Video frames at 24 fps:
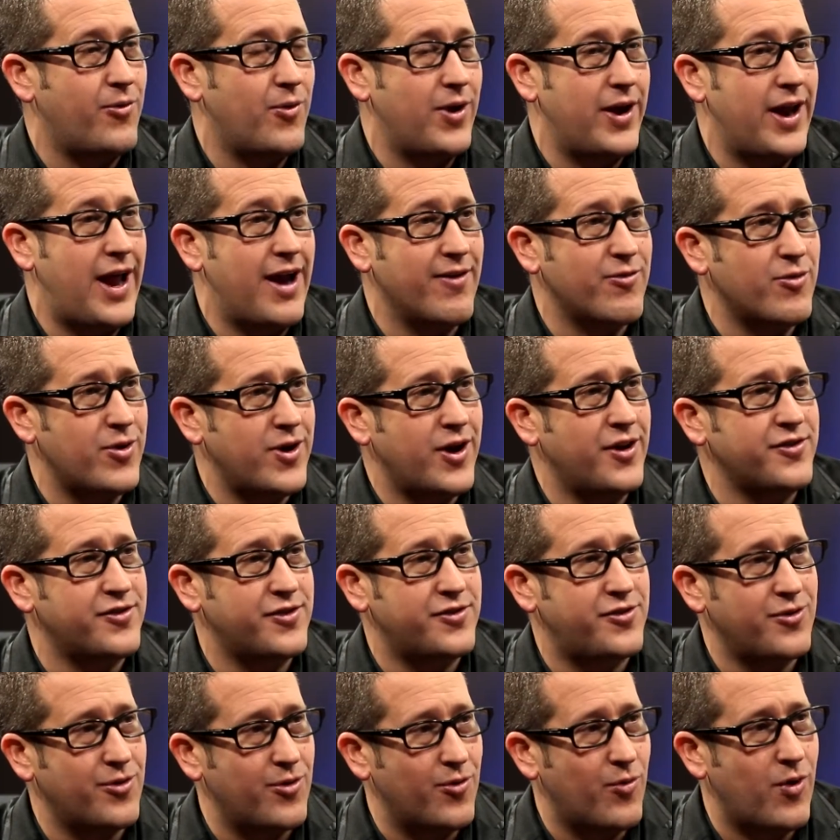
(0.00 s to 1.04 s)
when everyone else is
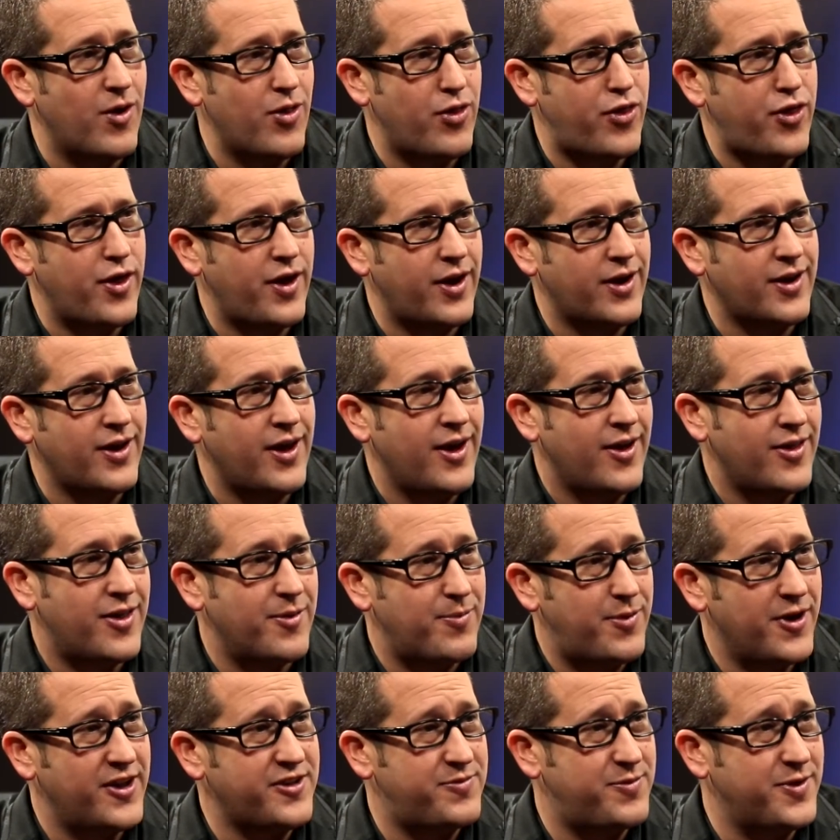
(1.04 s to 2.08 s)
doing one thing, the
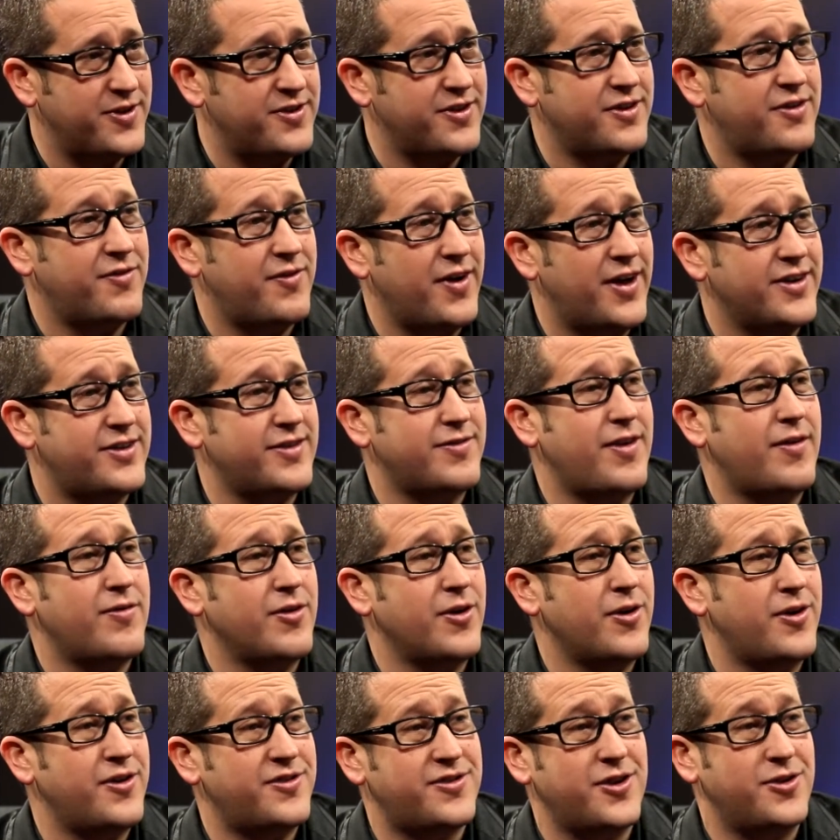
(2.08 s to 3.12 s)
best business advice I've ever
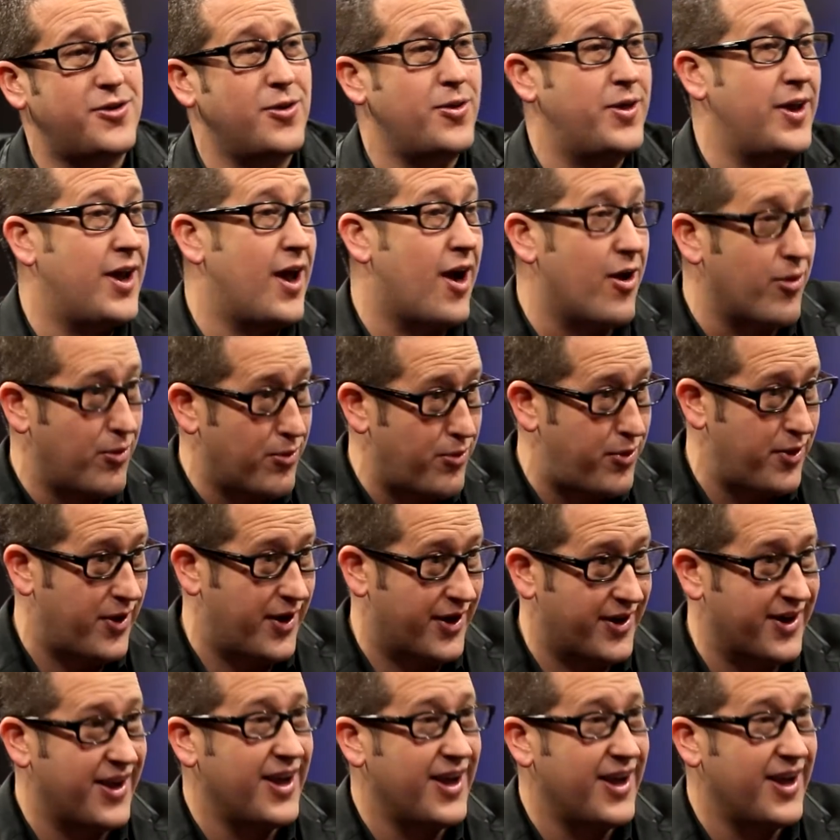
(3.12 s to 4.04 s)
heard is to do the other thing.